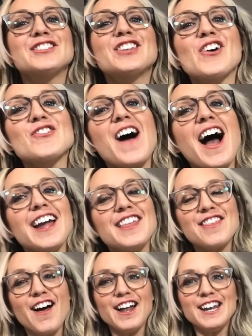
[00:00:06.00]
So I
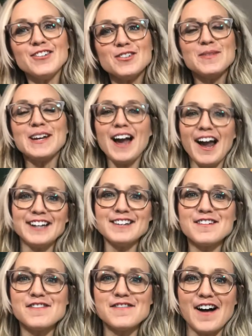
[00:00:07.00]
thought it would be kind
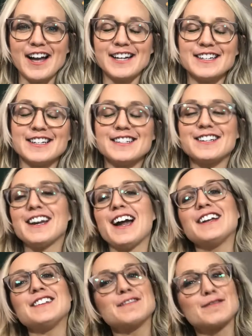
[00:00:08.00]
of fun to
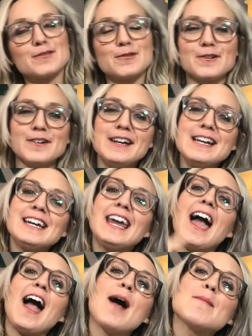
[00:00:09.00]
kind of
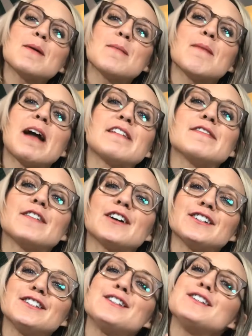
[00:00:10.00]
recap my
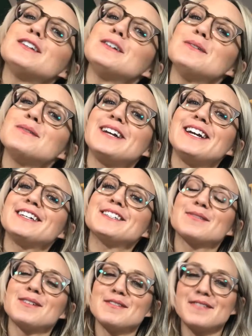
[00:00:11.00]
first 2
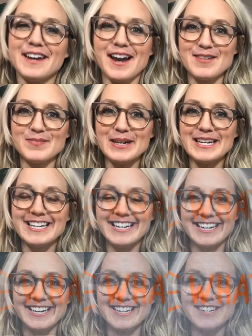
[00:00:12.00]
weeks with
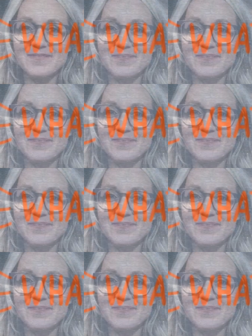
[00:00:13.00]
VIPKid.